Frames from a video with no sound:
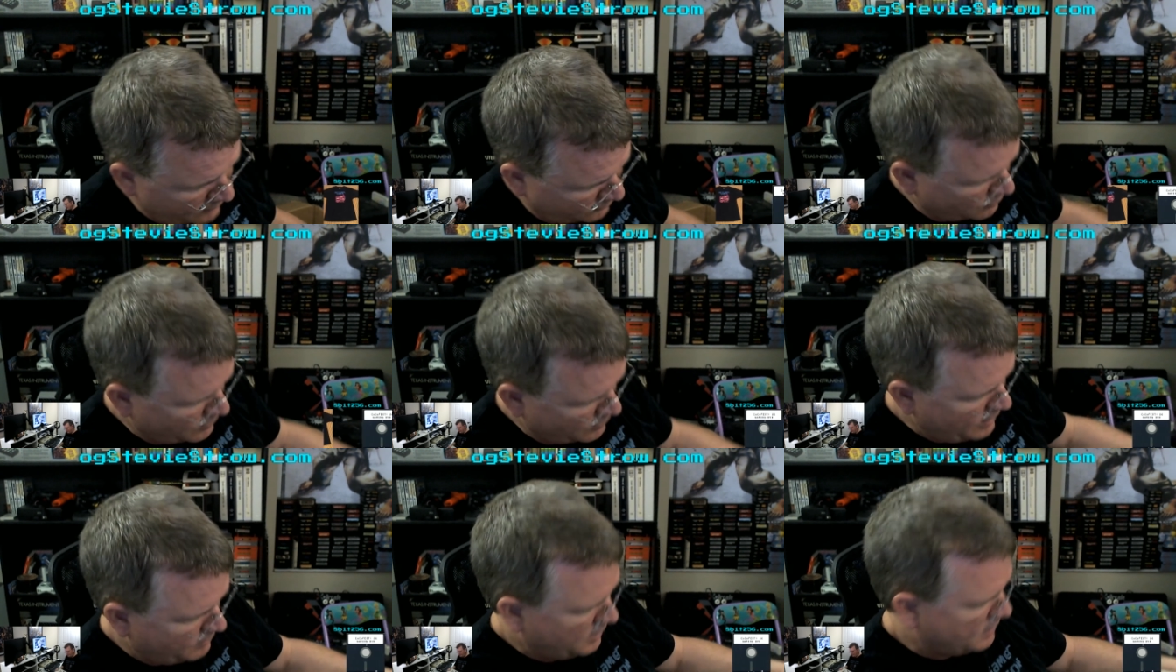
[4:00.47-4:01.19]
is
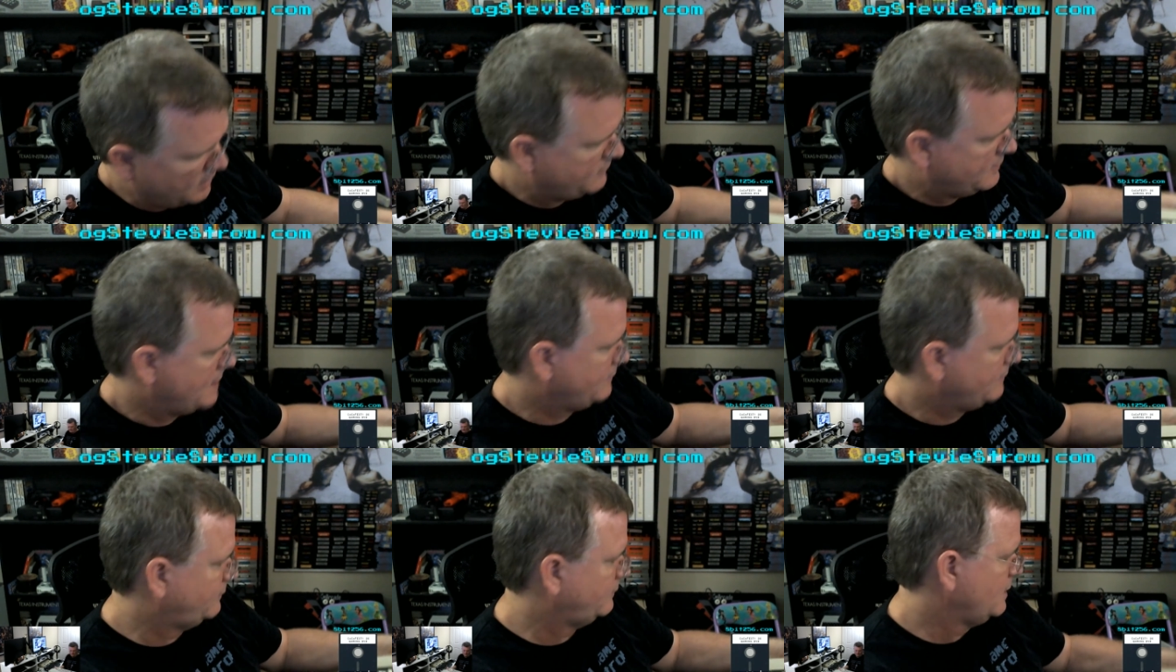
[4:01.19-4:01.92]
great because
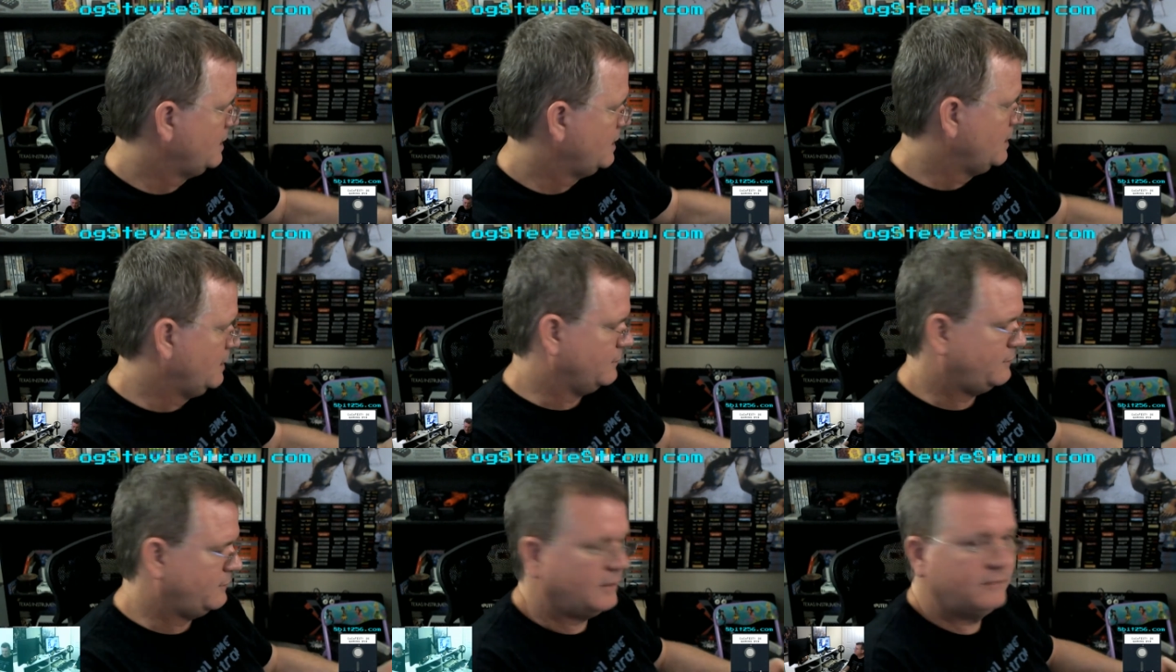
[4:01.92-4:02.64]
that's,
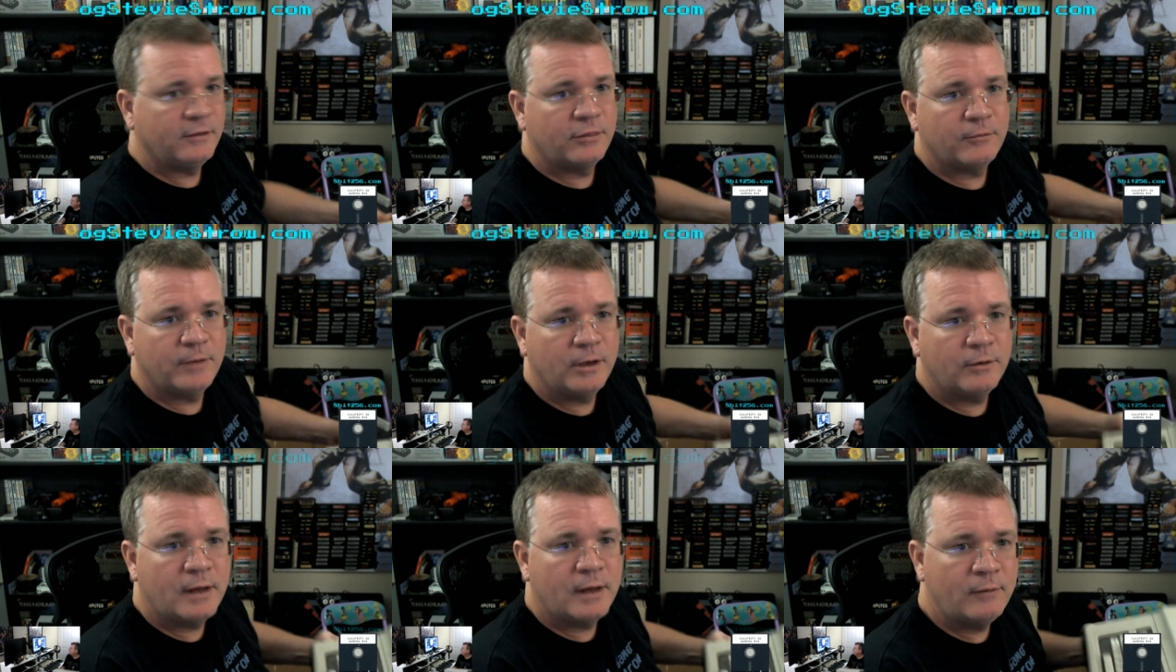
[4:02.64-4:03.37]
the
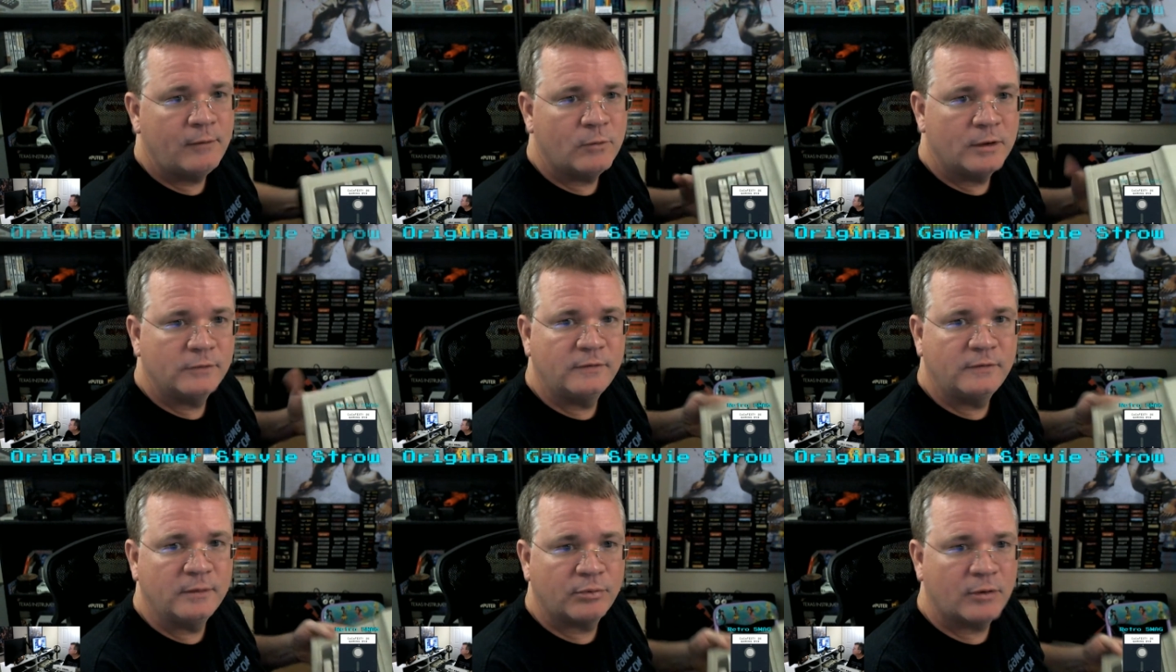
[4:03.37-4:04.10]
6309 was
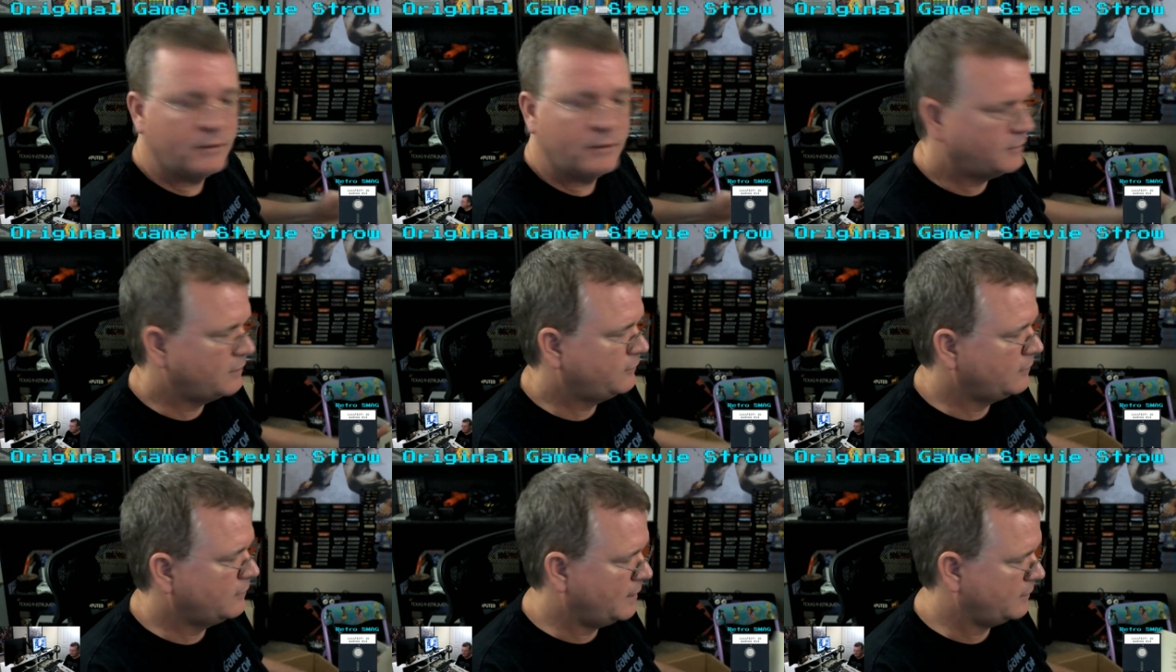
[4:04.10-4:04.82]
the
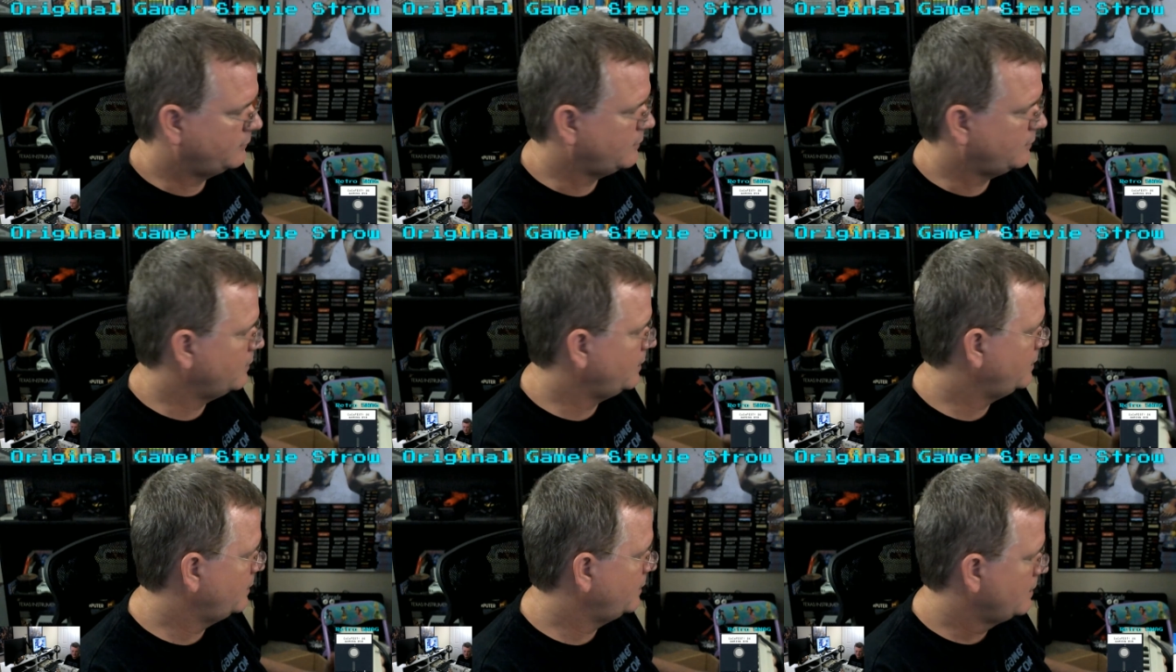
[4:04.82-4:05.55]
processor that
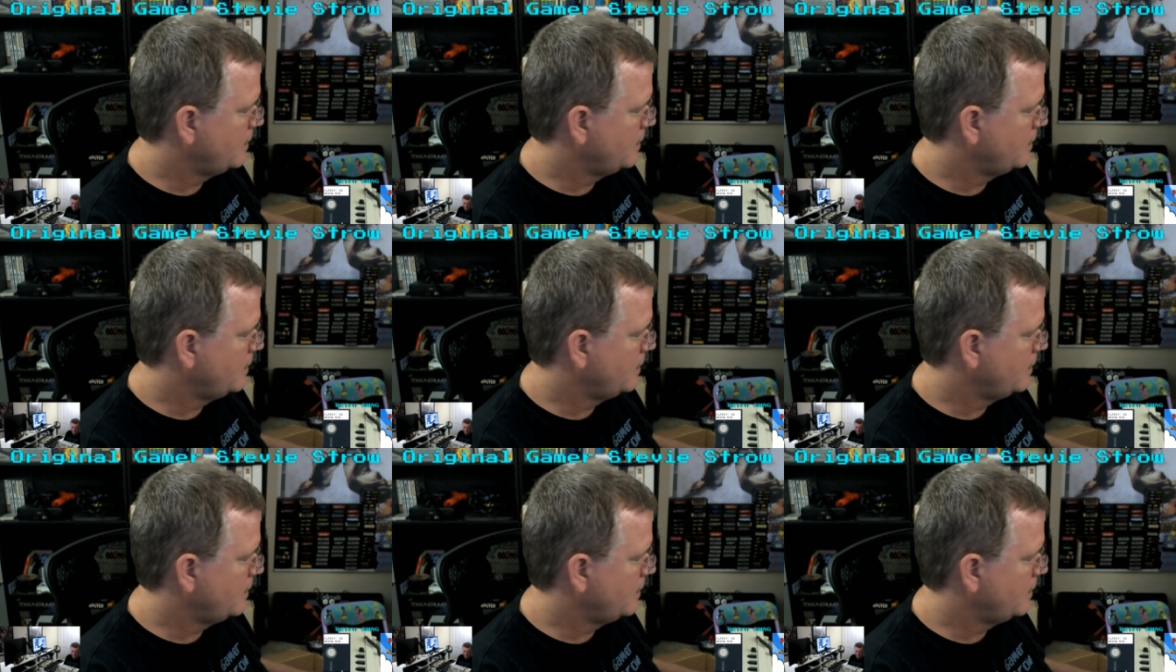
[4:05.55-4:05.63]
started